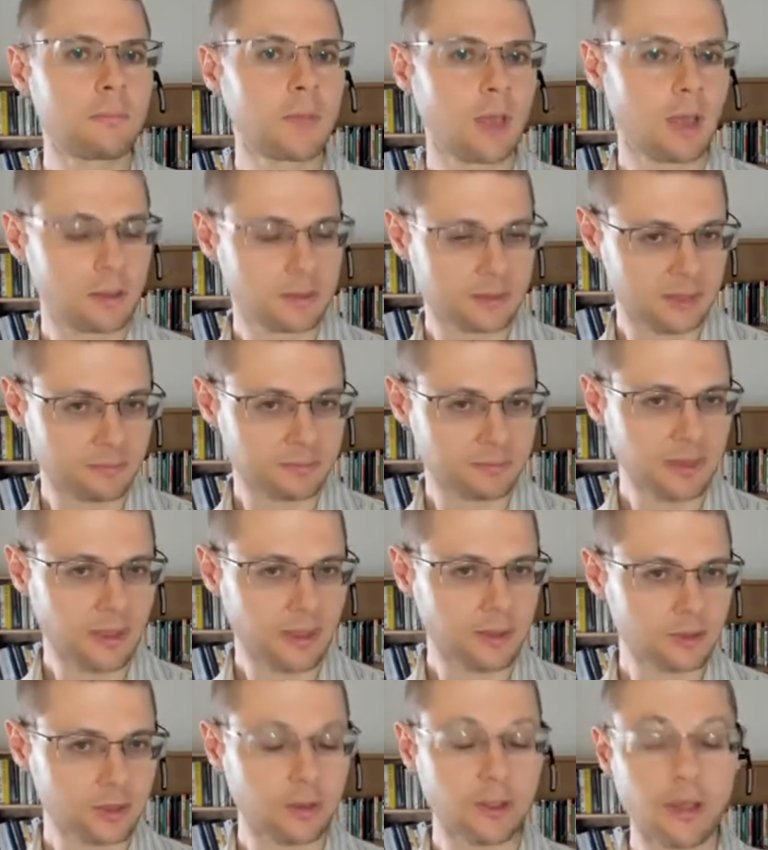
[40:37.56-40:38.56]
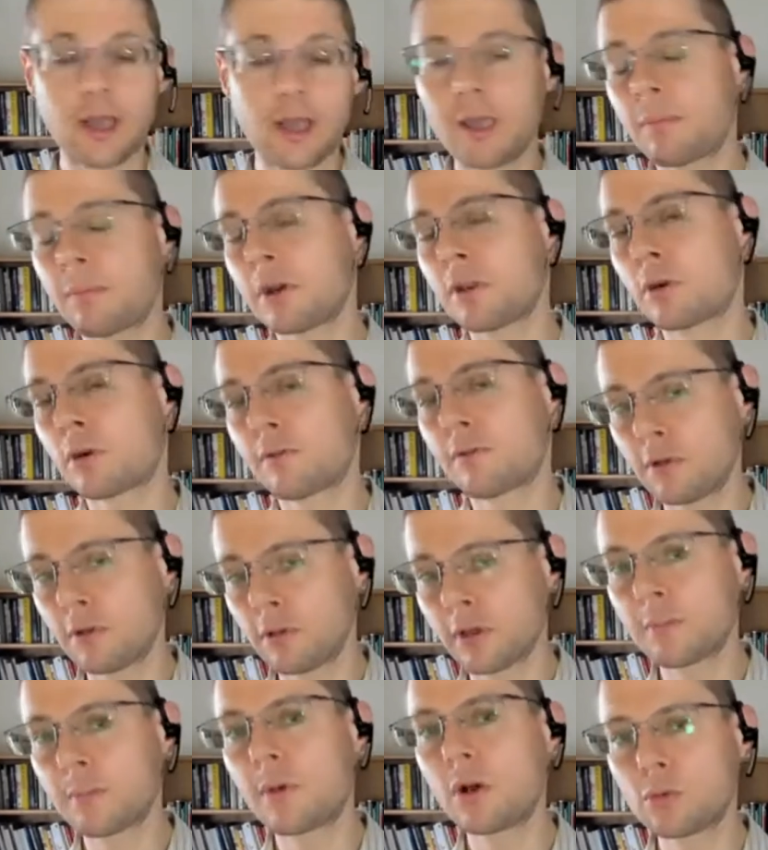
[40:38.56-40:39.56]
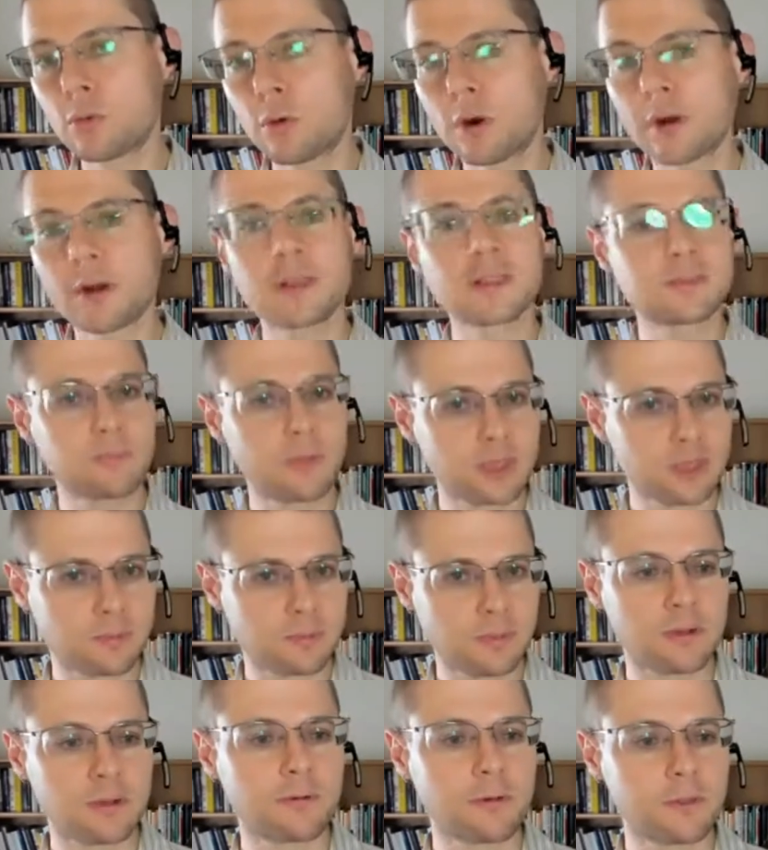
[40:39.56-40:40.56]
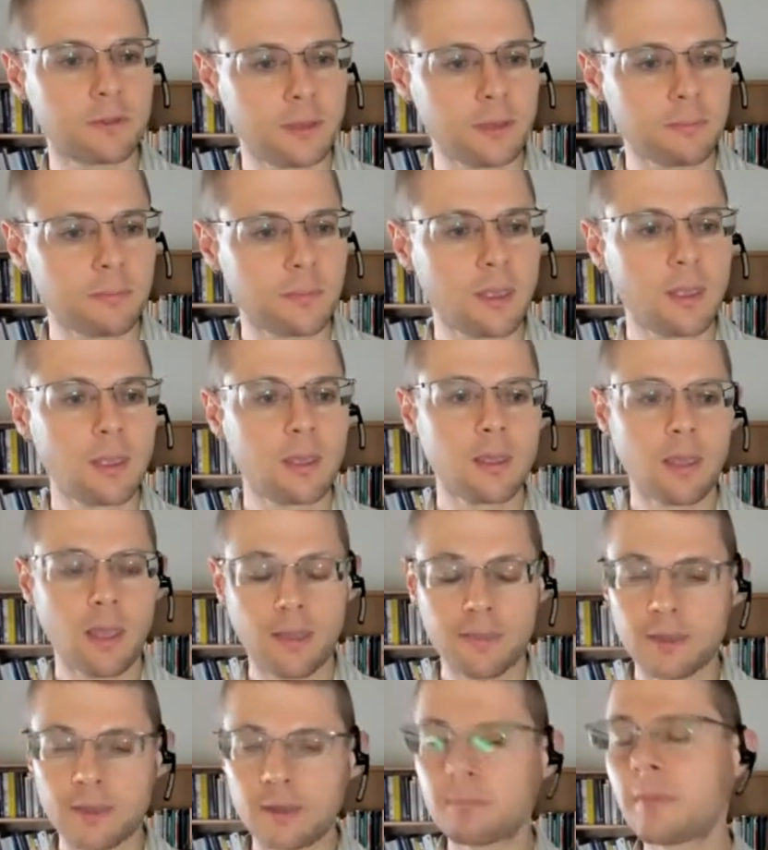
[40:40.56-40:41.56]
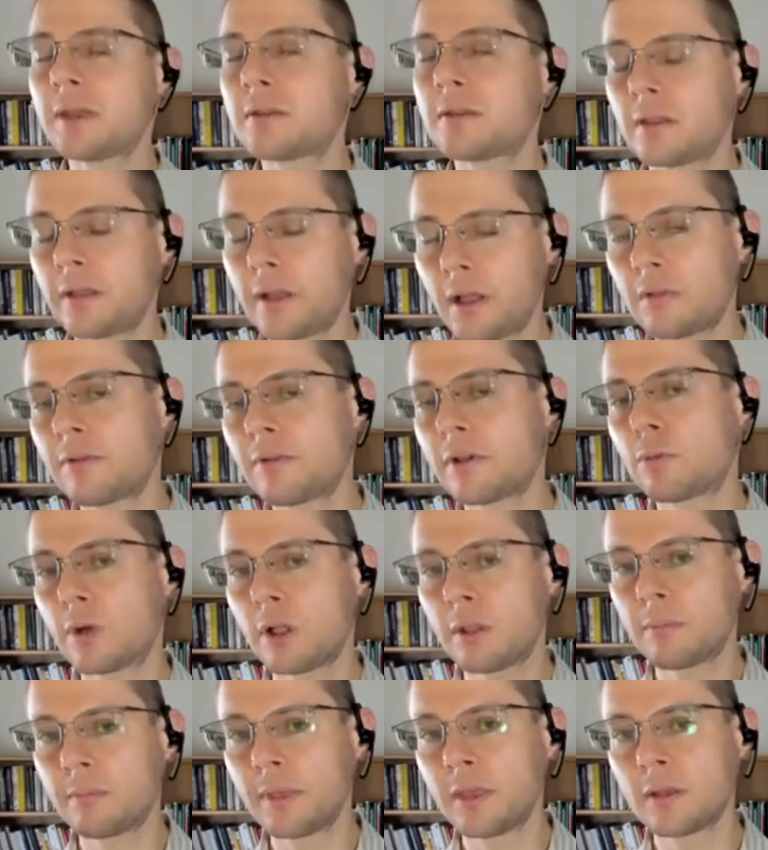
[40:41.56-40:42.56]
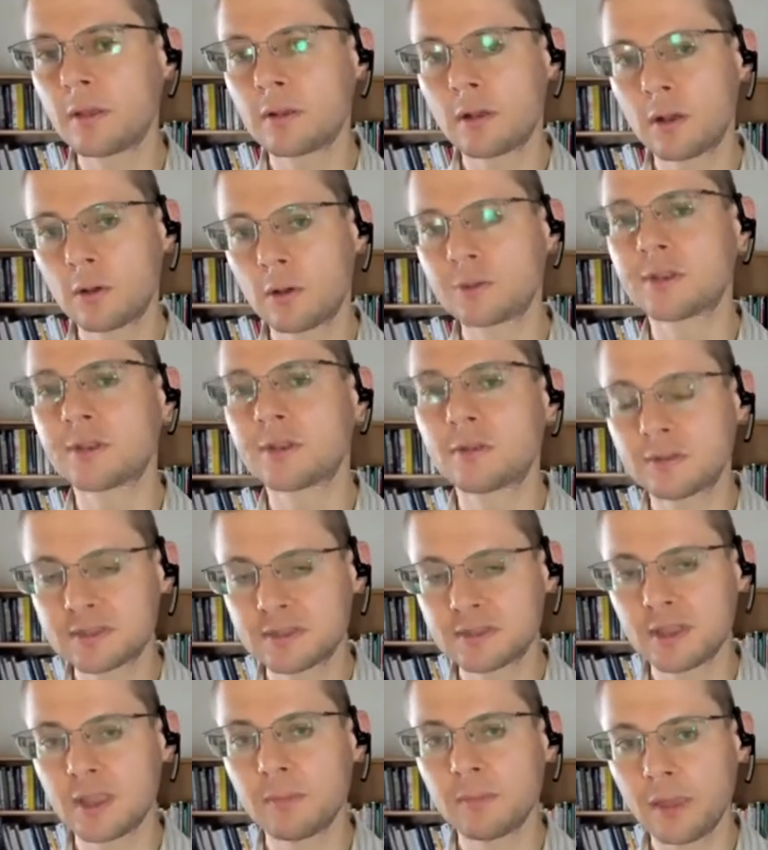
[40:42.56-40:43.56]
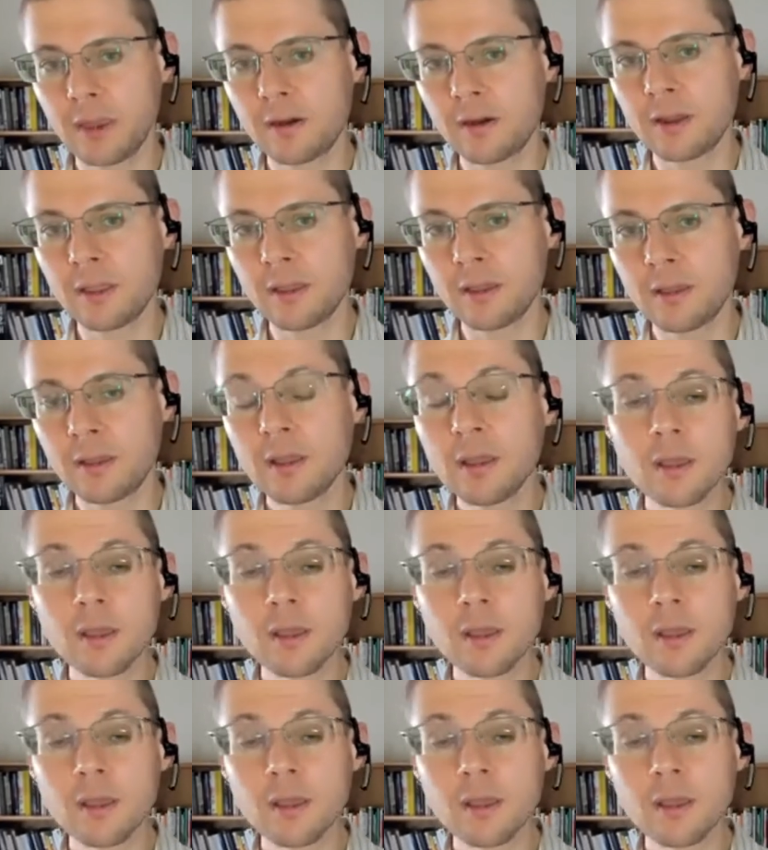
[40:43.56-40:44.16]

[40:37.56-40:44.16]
a substantial hybrid or fully remote work is much better for them. And then mental health and well-being goes into the same area.